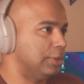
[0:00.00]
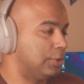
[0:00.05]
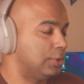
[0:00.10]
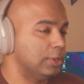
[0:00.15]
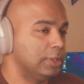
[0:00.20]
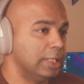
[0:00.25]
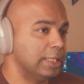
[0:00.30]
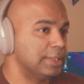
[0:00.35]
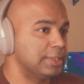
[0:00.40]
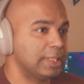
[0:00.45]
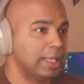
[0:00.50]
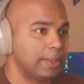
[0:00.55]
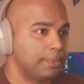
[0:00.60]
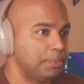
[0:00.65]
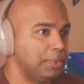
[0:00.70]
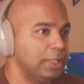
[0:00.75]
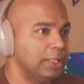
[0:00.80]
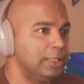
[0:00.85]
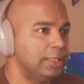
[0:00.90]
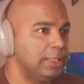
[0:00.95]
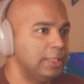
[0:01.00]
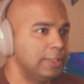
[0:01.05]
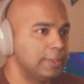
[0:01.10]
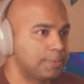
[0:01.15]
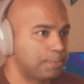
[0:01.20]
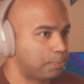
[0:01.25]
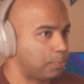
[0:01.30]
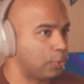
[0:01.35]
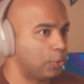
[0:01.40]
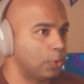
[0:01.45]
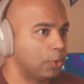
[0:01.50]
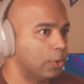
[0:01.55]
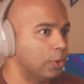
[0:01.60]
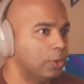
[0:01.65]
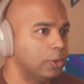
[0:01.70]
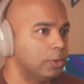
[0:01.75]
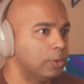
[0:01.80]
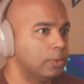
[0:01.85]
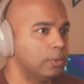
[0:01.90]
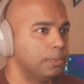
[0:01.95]
Does that mean he's
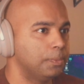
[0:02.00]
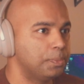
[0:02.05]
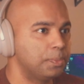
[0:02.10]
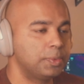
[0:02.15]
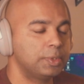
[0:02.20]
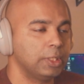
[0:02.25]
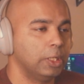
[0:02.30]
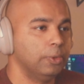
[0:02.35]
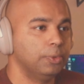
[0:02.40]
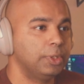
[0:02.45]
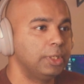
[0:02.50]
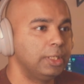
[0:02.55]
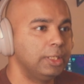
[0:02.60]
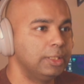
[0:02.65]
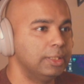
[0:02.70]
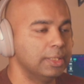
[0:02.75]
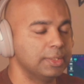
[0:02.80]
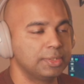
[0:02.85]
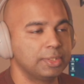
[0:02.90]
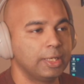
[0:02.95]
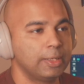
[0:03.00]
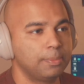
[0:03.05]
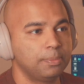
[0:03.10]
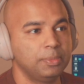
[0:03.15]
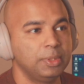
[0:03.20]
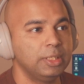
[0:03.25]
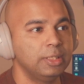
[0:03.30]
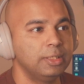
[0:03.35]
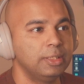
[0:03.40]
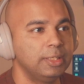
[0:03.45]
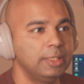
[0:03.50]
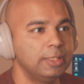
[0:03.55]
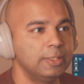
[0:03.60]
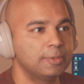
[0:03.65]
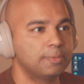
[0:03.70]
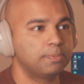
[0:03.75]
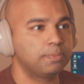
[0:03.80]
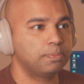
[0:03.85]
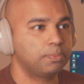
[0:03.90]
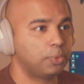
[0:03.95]
pro Saudi? Does that mean
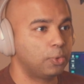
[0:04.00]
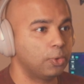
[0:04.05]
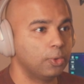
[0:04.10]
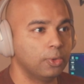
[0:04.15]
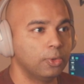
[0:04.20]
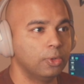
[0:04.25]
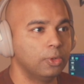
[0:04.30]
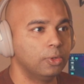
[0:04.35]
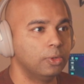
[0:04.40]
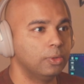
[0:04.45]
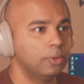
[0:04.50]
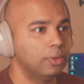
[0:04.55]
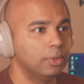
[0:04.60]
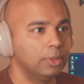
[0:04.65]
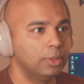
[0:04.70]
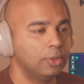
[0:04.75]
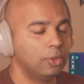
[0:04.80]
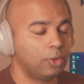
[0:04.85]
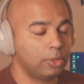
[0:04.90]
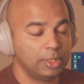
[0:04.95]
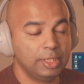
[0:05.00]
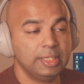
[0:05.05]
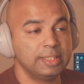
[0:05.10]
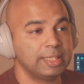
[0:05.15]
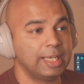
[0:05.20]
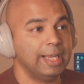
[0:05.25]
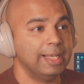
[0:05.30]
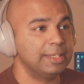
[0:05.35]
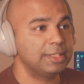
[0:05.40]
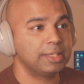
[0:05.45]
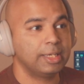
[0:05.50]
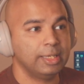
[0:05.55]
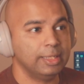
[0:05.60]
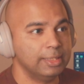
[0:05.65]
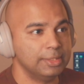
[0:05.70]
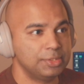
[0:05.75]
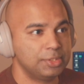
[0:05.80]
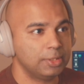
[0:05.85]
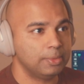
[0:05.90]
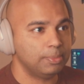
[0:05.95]
he's pro or he's anti
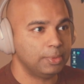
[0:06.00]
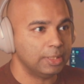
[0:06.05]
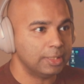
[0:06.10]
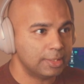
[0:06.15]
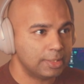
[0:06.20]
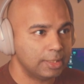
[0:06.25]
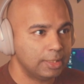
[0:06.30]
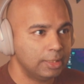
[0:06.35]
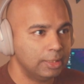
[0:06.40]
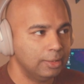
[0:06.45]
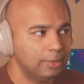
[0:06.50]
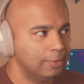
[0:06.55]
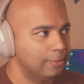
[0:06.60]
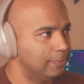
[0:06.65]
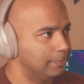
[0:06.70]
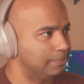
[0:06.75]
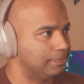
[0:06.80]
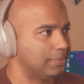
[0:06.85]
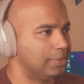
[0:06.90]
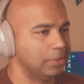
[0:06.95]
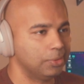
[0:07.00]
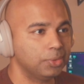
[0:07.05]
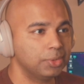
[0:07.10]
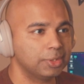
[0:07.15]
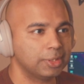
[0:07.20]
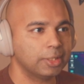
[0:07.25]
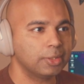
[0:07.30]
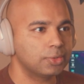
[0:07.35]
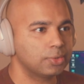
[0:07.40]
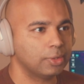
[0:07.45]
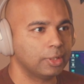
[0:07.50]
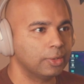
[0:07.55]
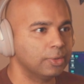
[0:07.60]
LGBT? I don't think so.